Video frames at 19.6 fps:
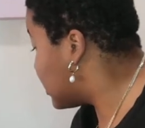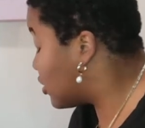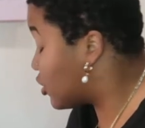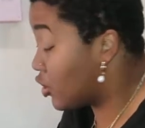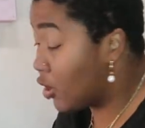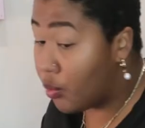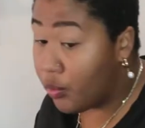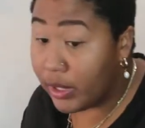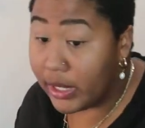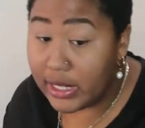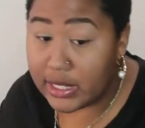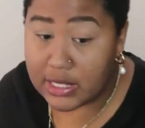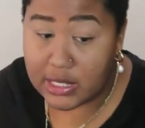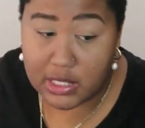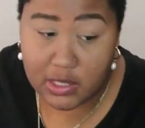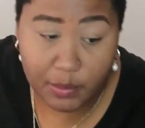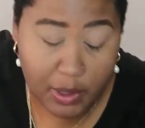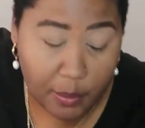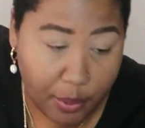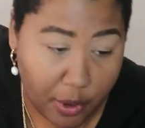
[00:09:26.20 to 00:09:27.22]
it's so easy
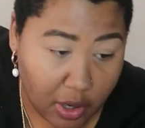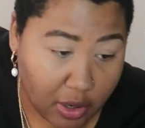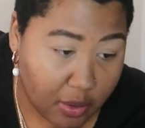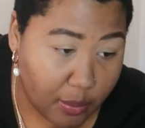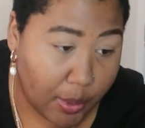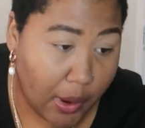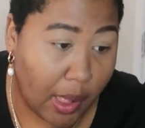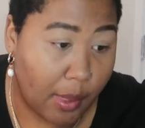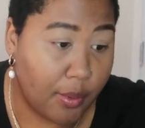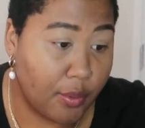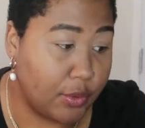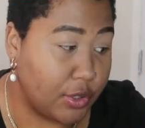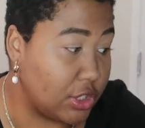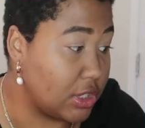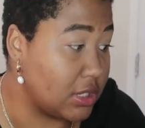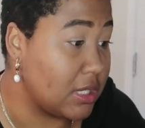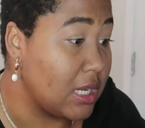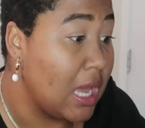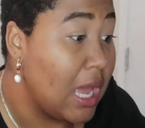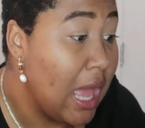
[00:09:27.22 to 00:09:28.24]
to be a part of the problem, which
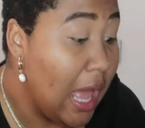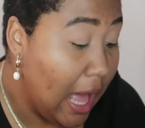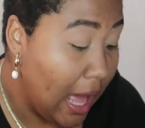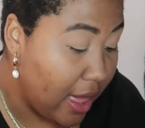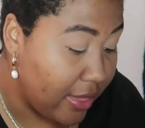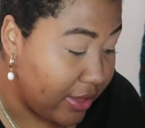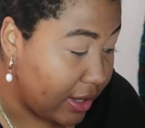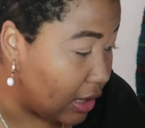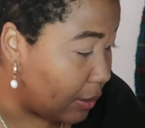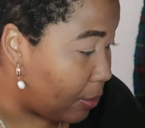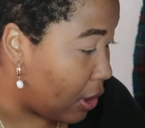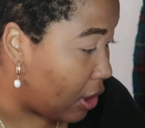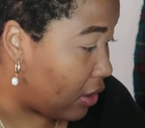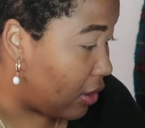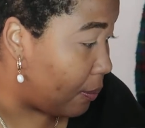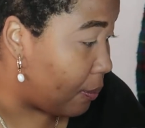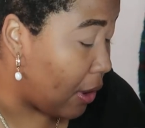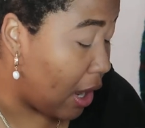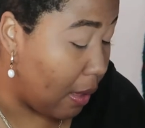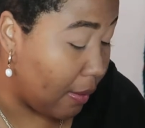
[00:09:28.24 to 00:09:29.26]
is, I think a part of
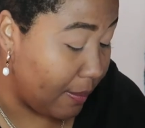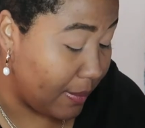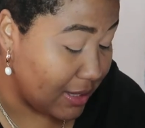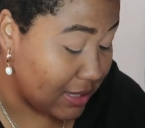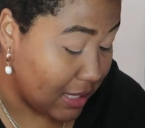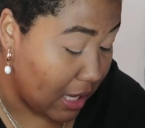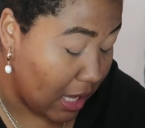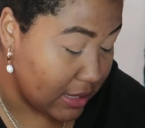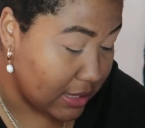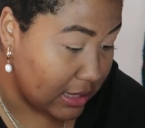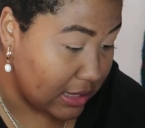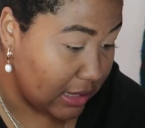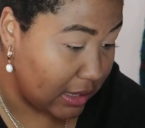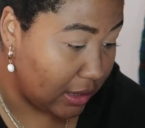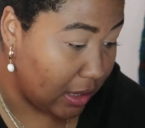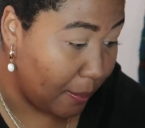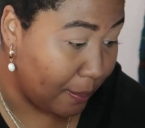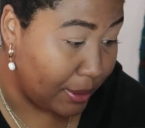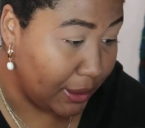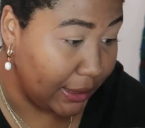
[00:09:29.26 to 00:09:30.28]
the problem is constantly
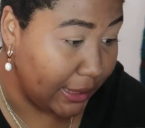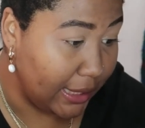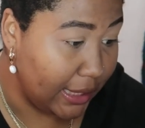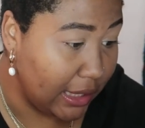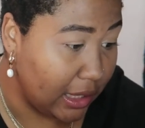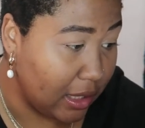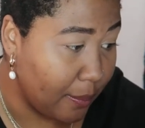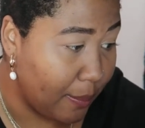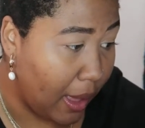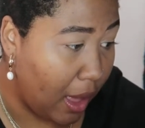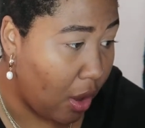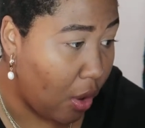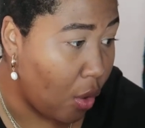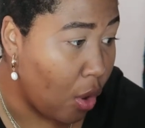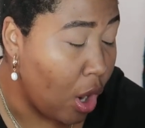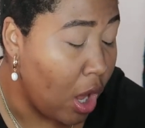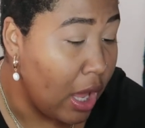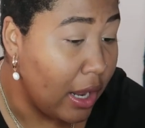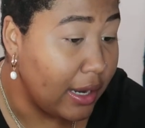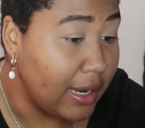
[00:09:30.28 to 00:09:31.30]
complaining
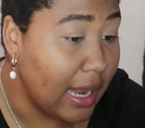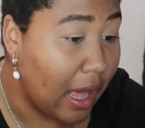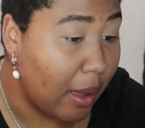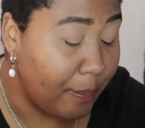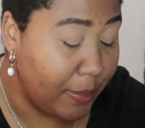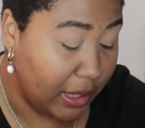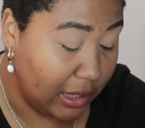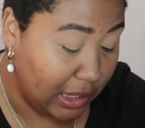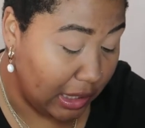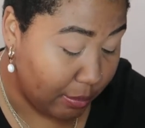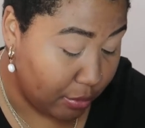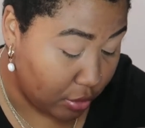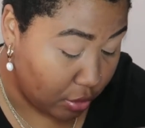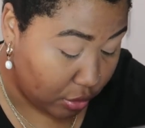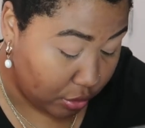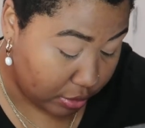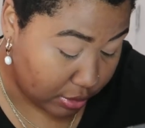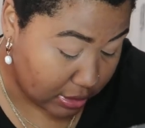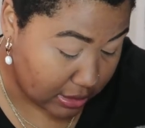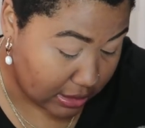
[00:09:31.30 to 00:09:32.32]
about not being able to
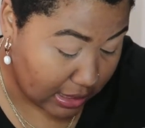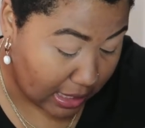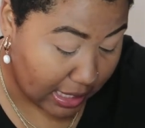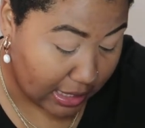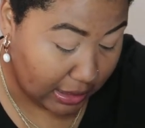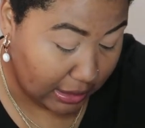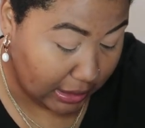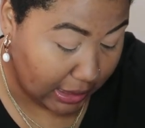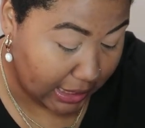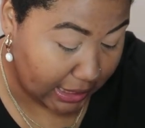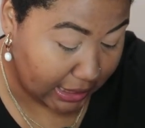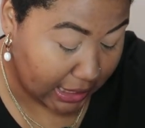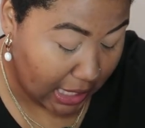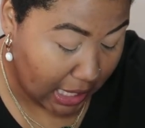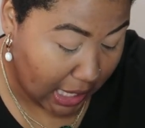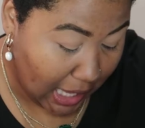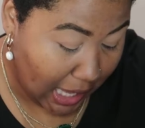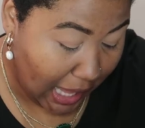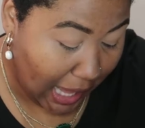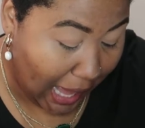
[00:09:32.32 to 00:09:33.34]
go outside and like
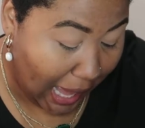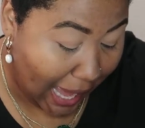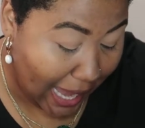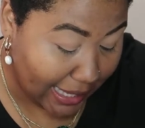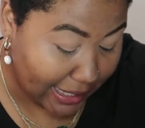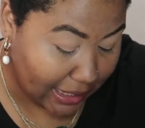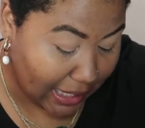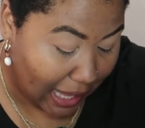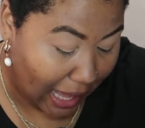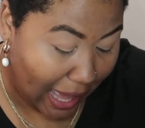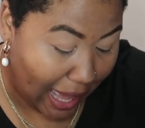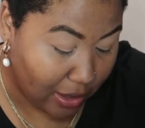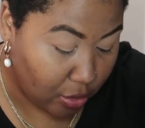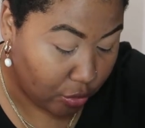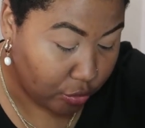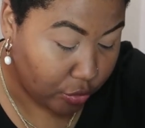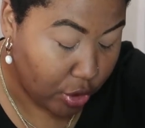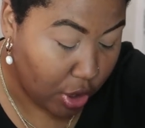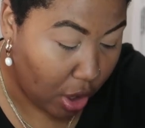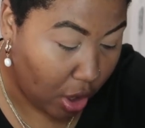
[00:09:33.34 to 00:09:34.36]
I I
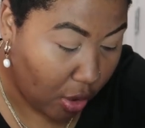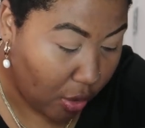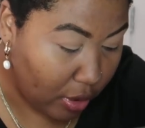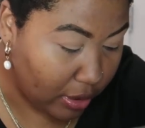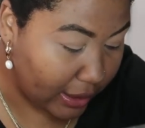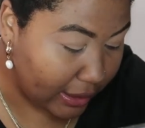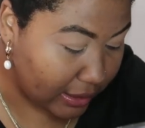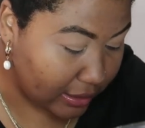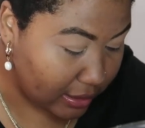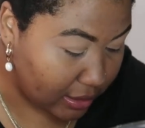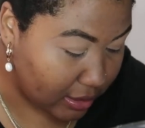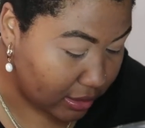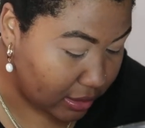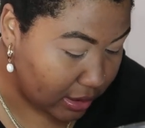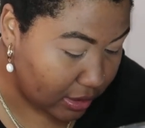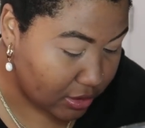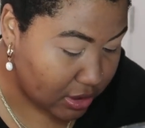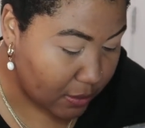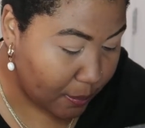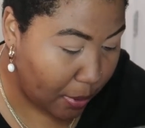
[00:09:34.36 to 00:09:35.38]
don't know like
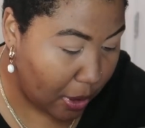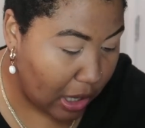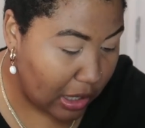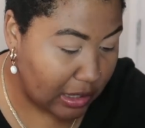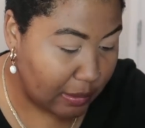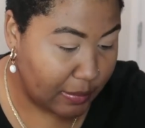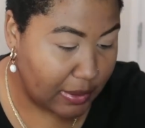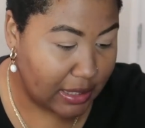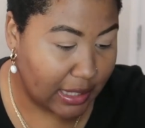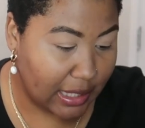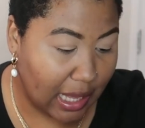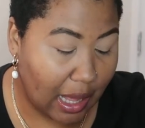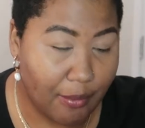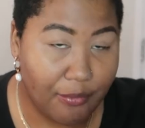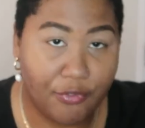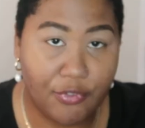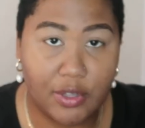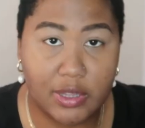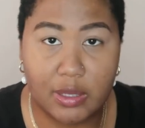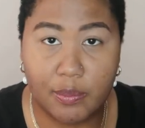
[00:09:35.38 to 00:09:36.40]
there's a part of me like
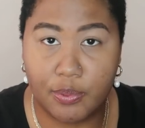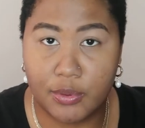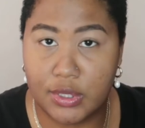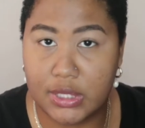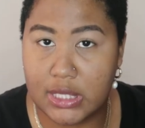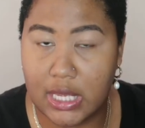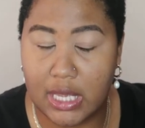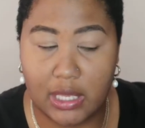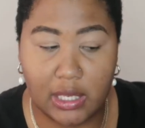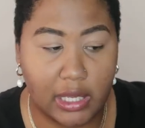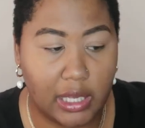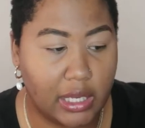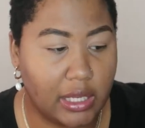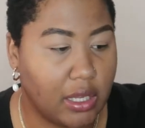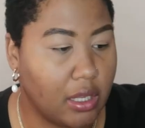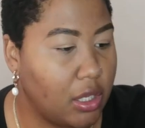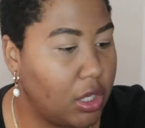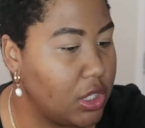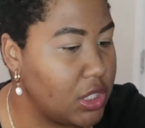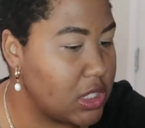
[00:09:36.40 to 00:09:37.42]
I'm 50%
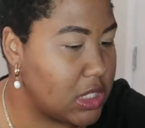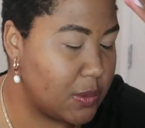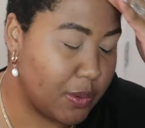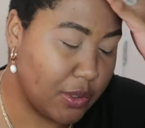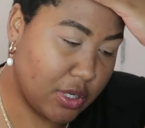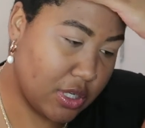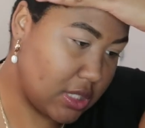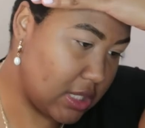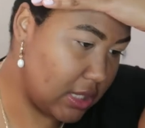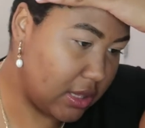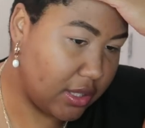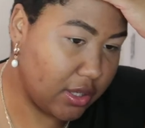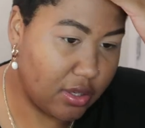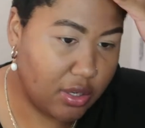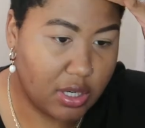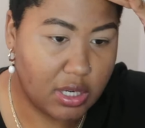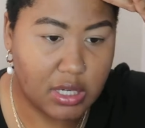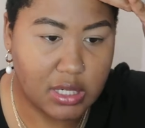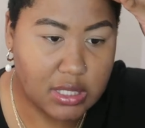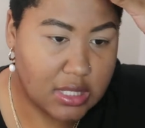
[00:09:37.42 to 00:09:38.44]
like conspiracy
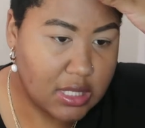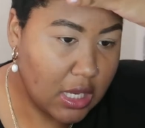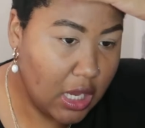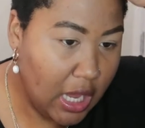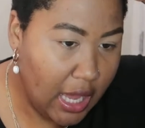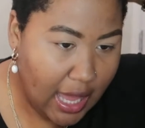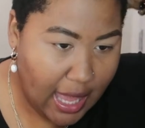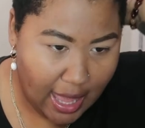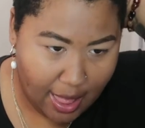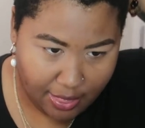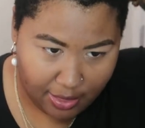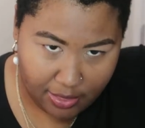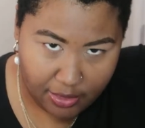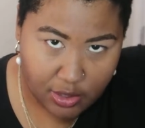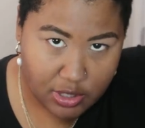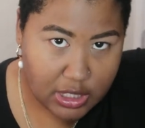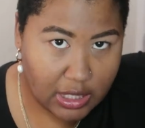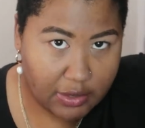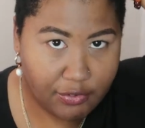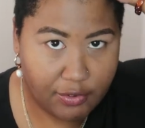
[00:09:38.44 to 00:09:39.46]
theorist and then
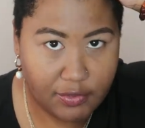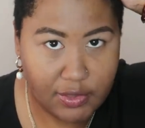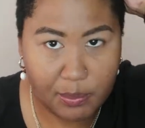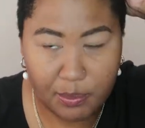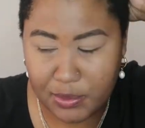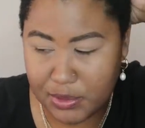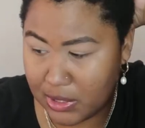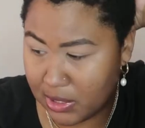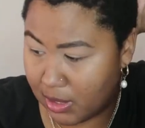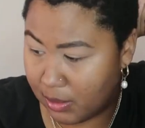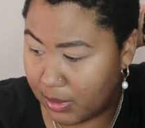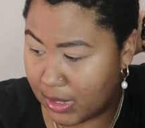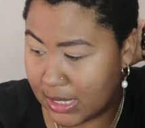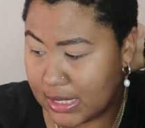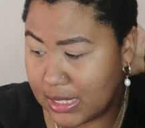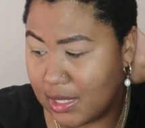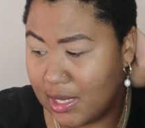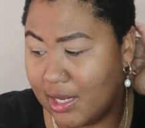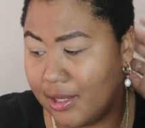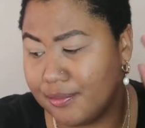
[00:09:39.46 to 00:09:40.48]
there's like 50% of me
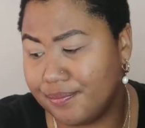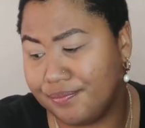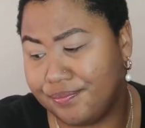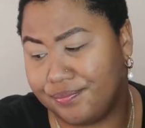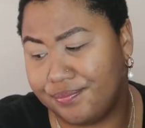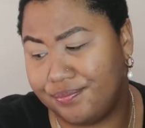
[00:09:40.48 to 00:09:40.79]
that's like